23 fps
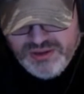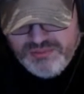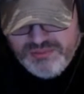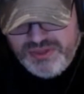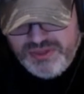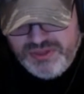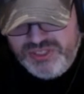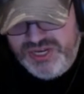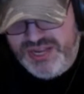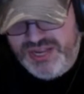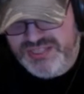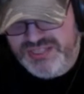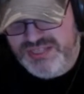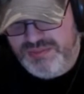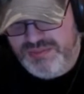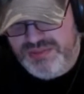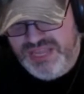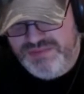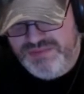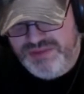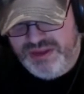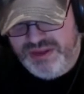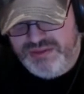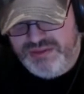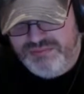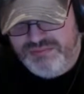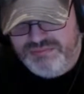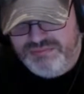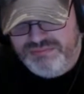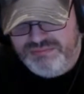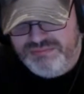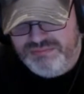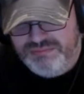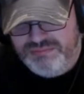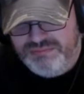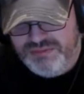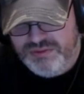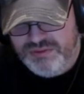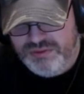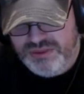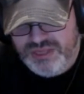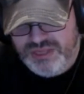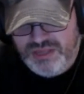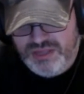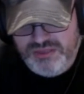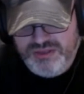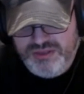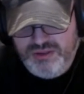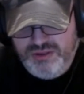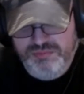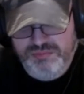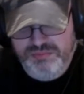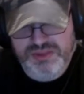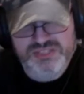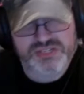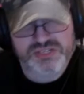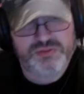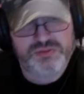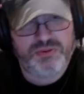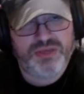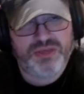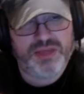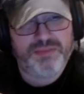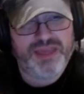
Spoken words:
but she ends up leaving without, basically pulling a